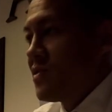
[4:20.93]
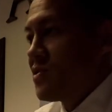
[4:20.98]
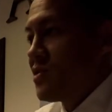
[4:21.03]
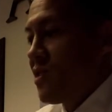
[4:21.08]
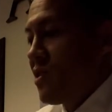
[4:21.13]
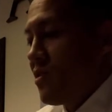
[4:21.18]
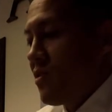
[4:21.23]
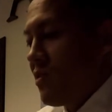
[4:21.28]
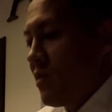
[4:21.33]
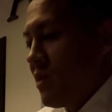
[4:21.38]

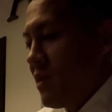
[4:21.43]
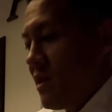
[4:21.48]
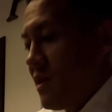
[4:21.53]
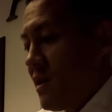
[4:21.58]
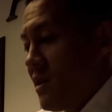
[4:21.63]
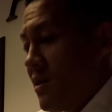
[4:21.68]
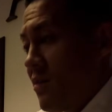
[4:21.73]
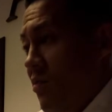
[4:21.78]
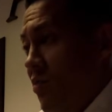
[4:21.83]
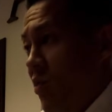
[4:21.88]
So
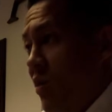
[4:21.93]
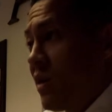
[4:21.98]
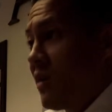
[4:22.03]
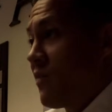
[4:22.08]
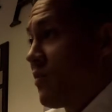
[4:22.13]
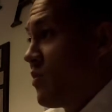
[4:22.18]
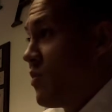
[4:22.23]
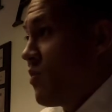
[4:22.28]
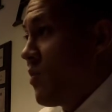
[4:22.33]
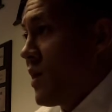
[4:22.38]
what
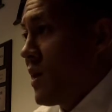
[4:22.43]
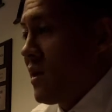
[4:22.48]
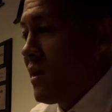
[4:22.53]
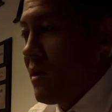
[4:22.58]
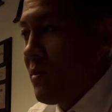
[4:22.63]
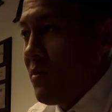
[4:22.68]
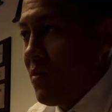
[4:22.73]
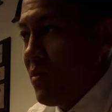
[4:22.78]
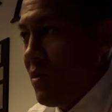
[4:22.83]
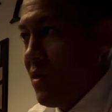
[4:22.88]
if we wake
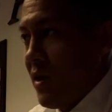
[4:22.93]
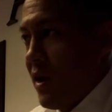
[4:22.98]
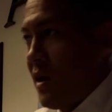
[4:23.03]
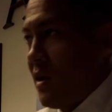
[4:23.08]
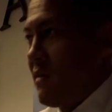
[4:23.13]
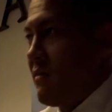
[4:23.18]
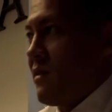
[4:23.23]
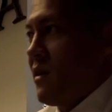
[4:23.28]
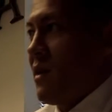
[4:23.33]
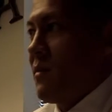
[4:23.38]
up one day and
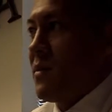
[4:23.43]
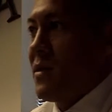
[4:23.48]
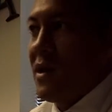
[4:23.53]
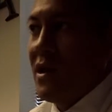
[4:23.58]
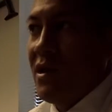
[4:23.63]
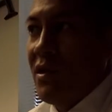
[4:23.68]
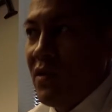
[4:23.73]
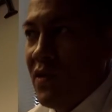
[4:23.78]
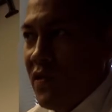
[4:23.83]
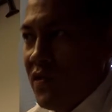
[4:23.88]
develop an
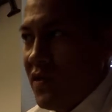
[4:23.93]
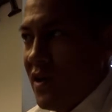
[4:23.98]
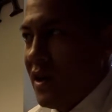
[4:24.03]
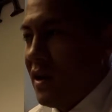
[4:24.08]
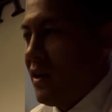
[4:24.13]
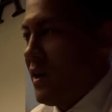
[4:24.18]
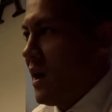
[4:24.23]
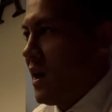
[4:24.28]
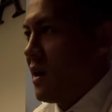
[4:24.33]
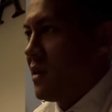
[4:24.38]
illness like
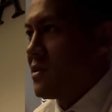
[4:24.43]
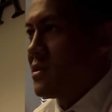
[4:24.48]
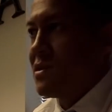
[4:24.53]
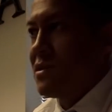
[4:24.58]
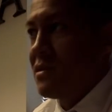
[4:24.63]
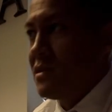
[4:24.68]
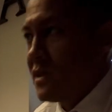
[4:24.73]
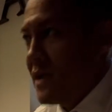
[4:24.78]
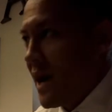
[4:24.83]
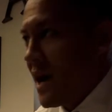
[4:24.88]

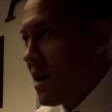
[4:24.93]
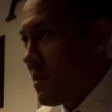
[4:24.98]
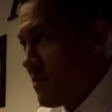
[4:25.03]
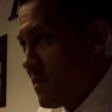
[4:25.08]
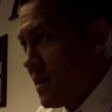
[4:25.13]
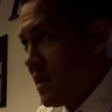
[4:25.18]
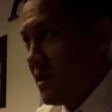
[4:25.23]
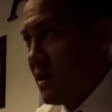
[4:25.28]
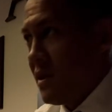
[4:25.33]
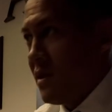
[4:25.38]
cancer,
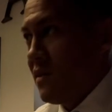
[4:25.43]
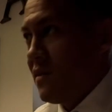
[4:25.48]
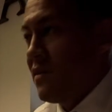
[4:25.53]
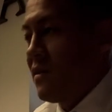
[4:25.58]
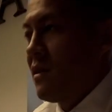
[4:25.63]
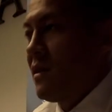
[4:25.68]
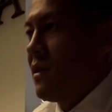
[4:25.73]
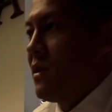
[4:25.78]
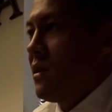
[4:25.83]
diabetes,